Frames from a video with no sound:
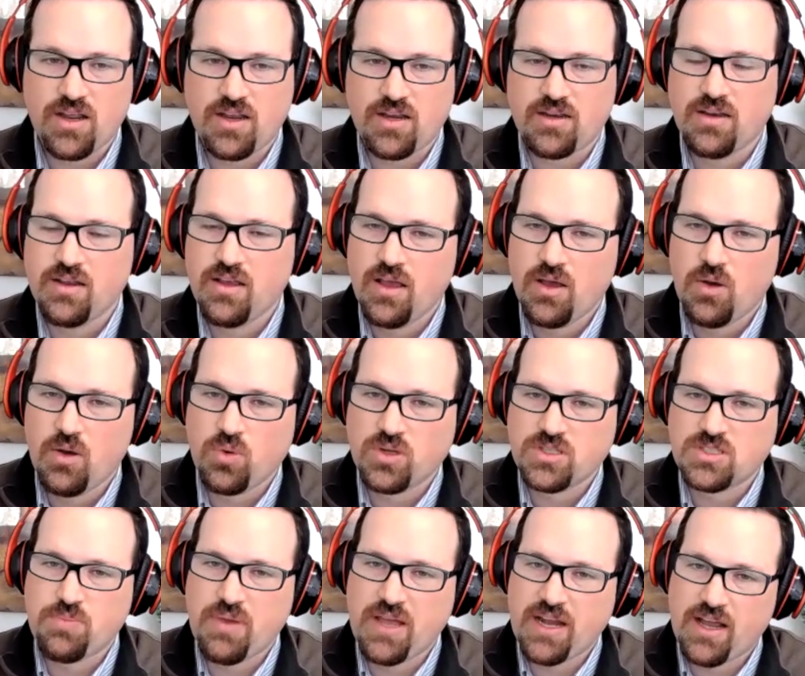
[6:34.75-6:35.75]
And
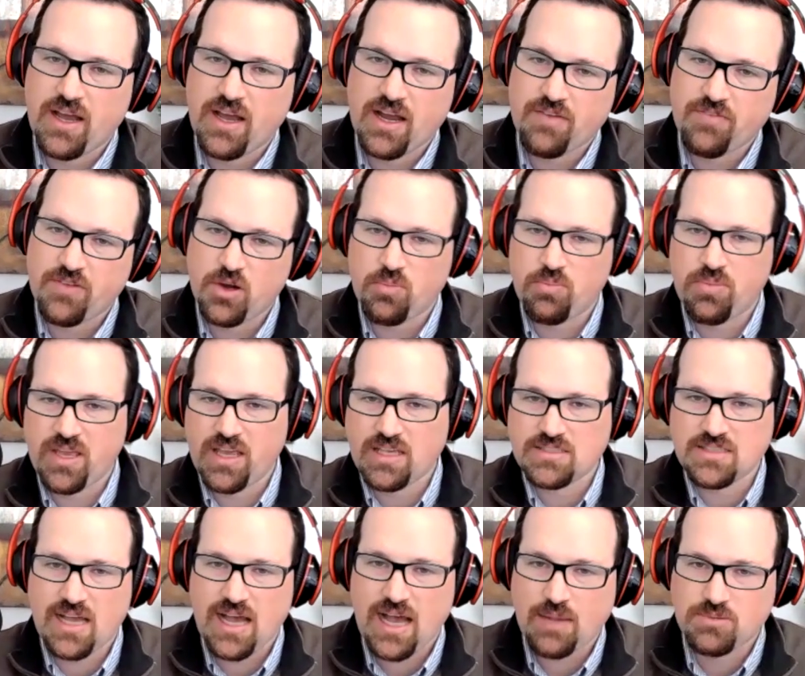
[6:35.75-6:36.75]
what's been kind of your
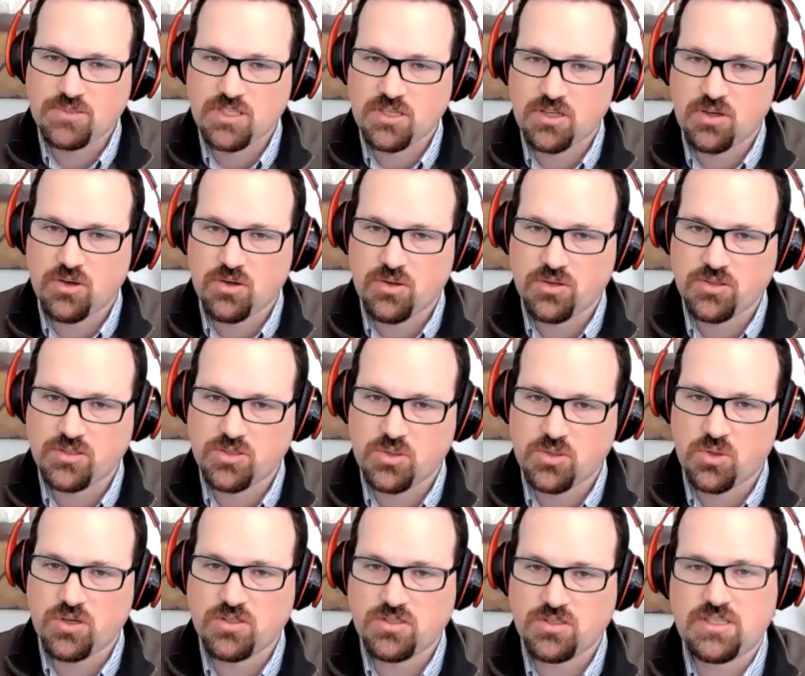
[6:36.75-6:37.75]
biggest obstacle
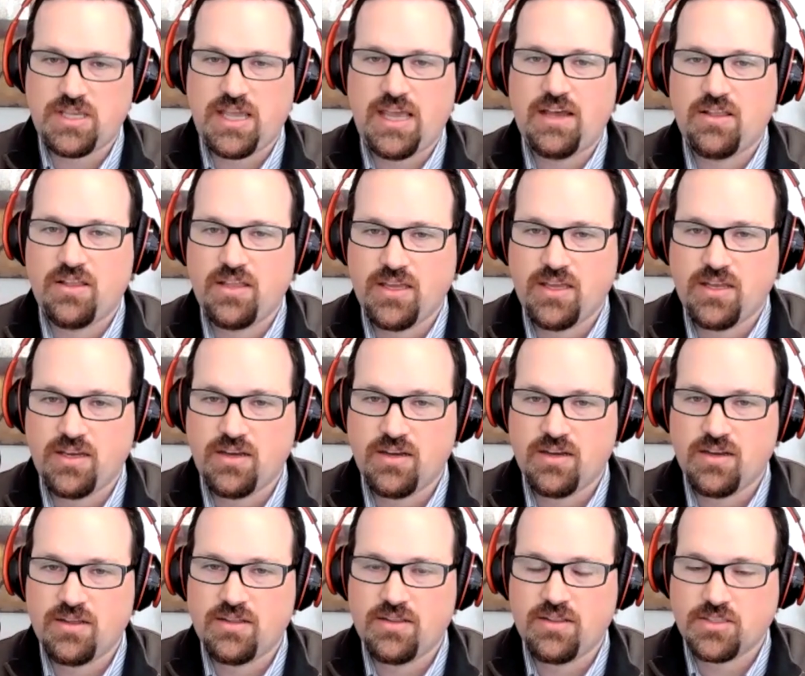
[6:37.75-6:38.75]
towards scaling